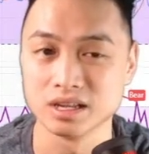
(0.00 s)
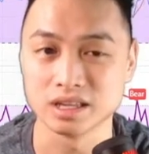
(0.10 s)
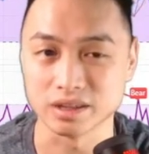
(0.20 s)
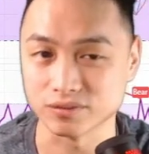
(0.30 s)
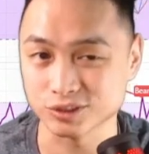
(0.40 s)

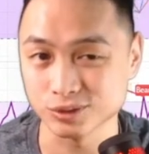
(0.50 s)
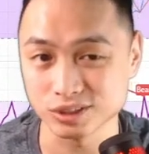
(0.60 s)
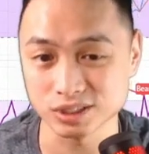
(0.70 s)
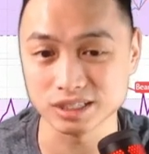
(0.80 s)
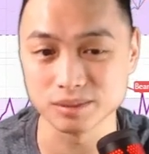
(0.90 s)
If
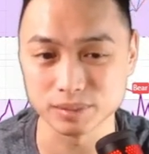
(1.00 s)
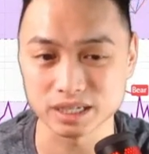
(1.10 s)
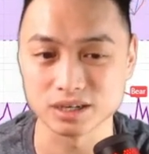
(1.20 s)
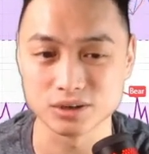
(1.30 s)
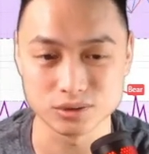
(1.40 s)
200 EMA
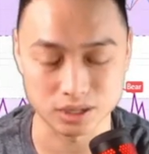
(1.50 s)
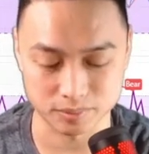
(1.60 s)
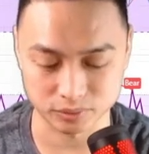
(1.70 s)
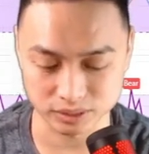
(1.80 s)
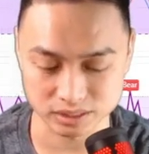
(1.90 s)
can hold, I
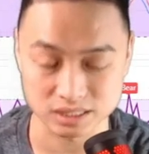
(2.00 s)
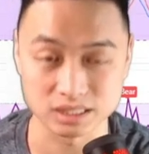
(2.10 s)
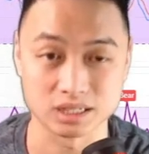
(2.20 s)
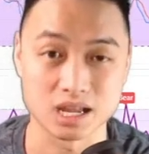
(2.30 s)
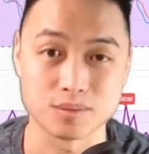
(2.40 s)
mean, we can
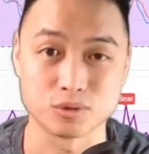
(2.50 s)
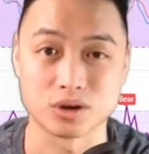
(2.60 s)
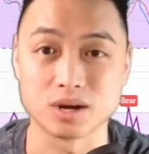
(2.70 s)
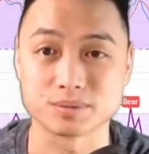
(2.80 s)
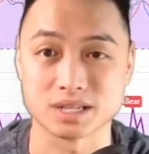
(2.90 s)
see a lot more
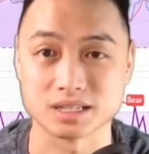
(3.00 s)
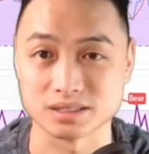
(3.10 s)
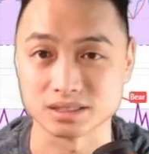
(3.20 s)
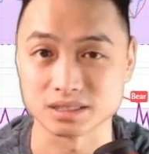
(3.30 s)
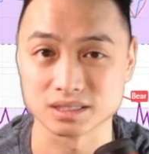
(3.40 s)
upside
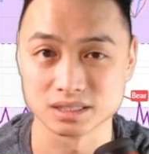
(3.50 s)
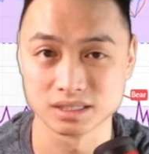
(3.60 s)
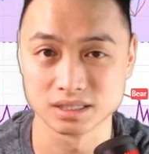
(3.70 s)
to this.